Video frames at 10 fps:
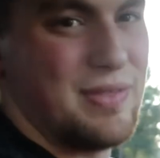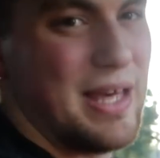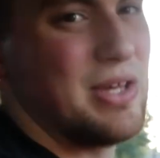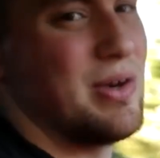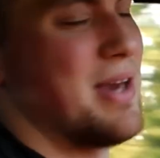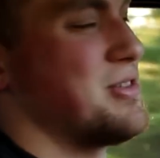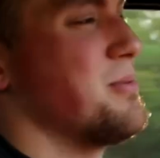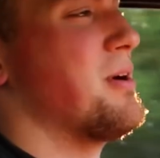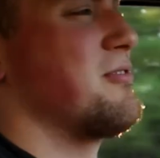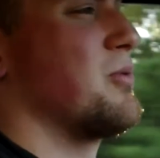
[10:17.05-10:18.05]
Thank you guys
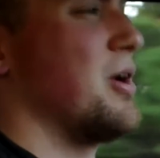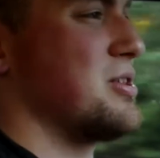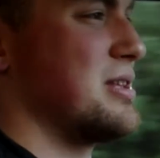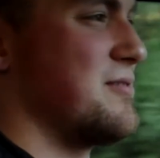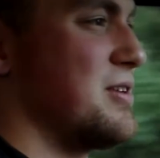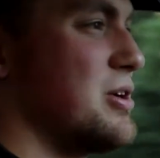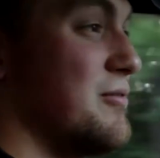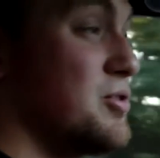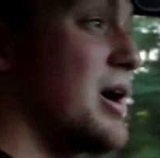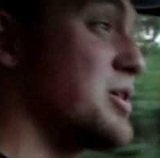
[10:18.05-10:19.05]
so much for watching this video.
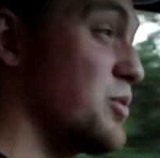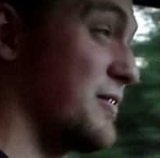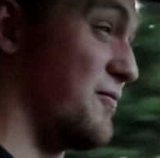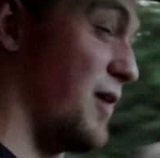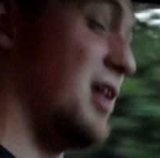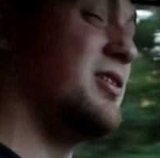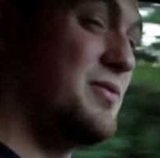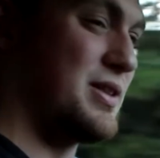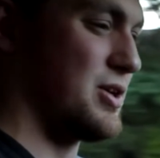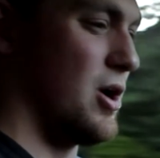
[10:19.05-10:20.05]
If you guys want to follow
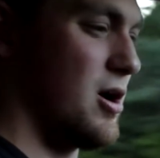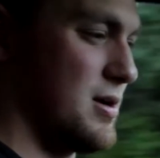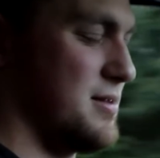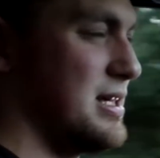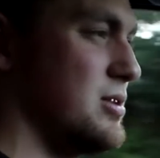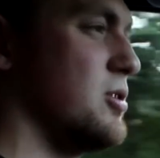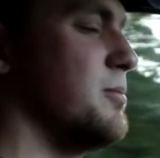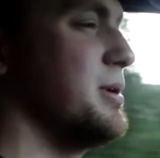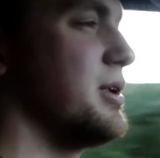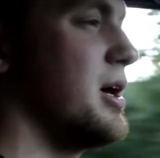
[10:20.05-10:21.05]
this car and see the
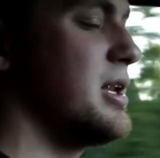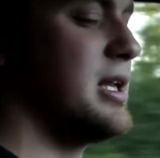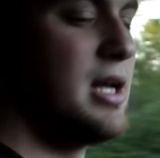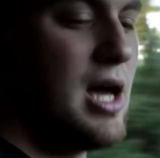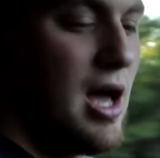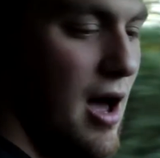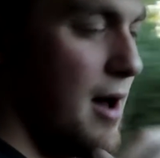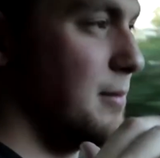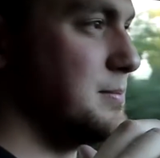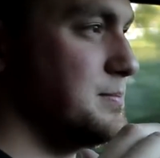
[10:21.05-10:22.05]
whole build on it,
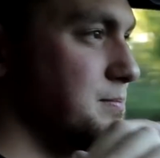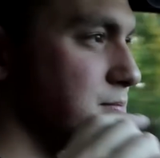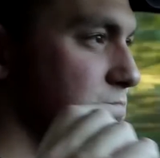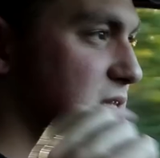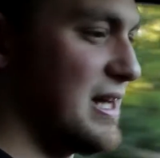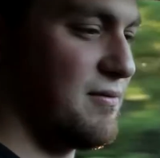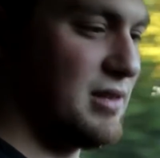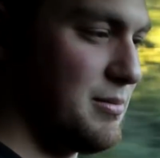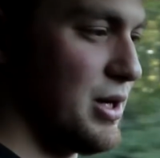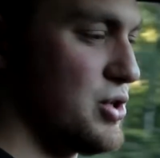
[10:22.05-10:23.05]

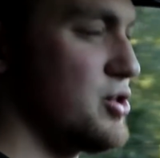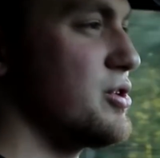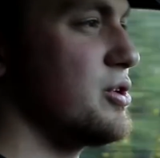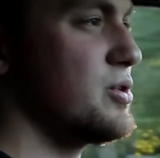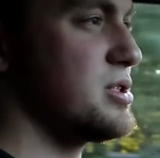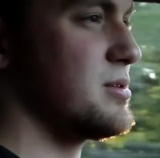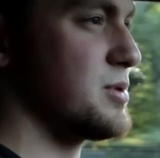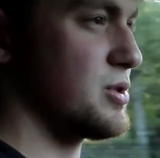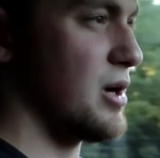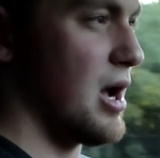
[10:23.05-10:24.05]
definitely make sure you
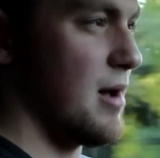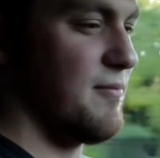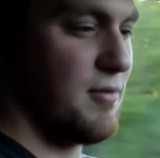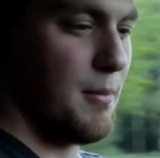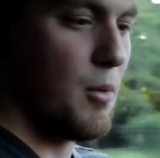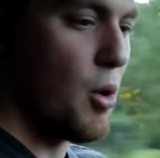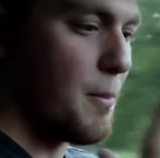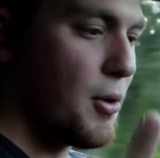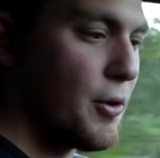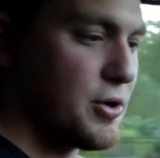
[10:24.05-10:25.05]
subscribe for
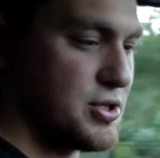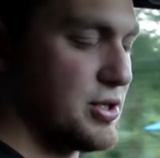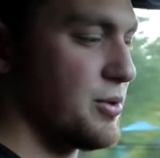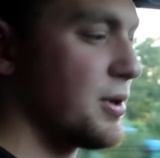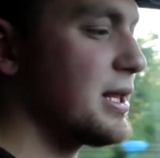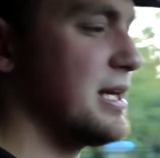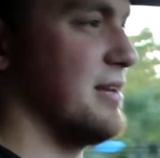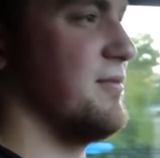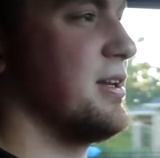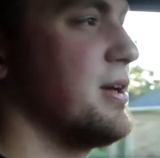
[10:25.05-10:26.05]
more Porsche
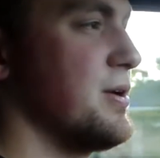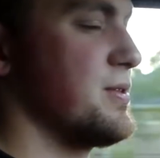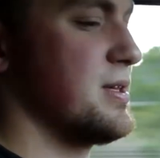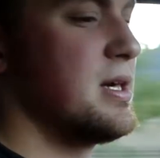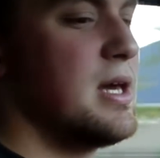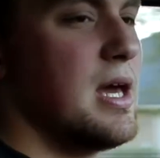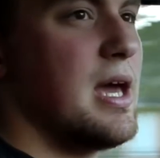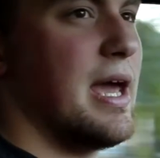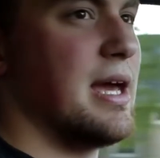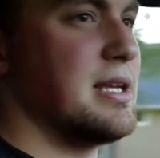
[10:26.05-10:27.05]
related videos,
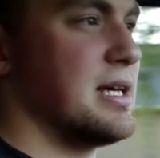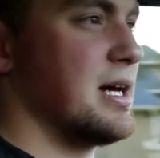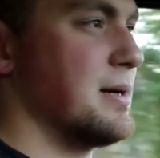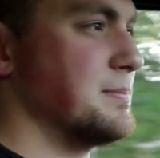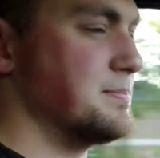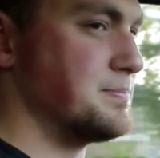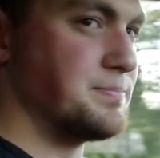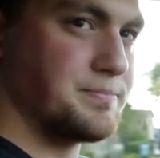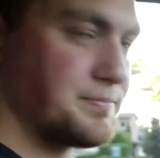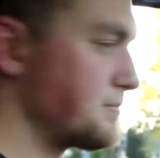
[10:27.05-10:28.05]
and
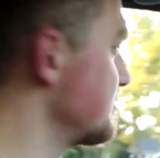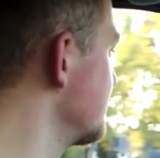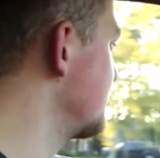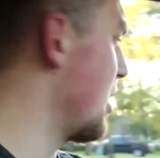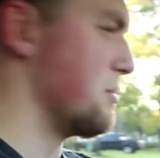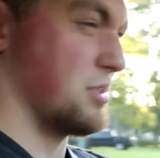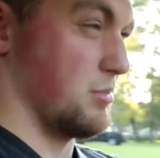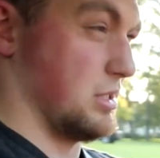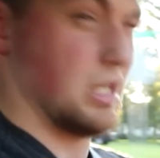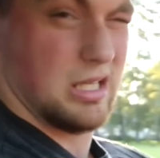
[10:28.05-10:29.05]
I promise I'll
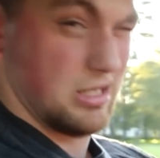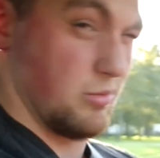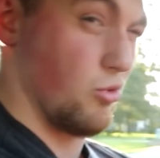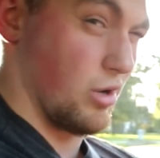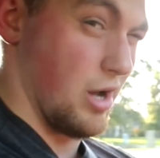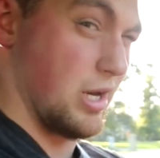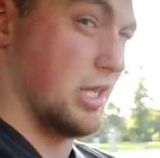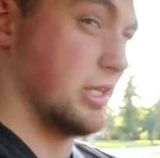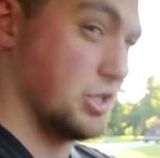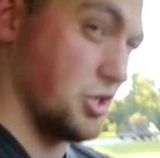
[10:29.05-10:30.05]
be kicking some more out
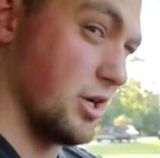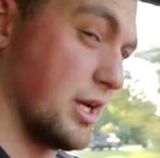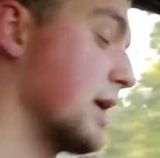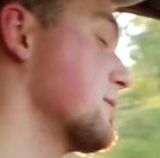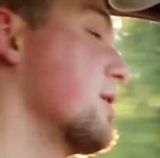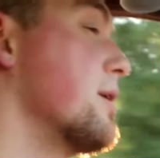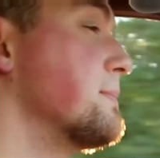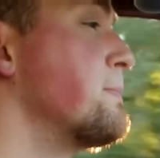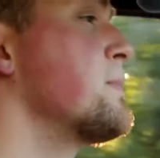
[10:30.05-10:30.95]
now that this hurricane's gone.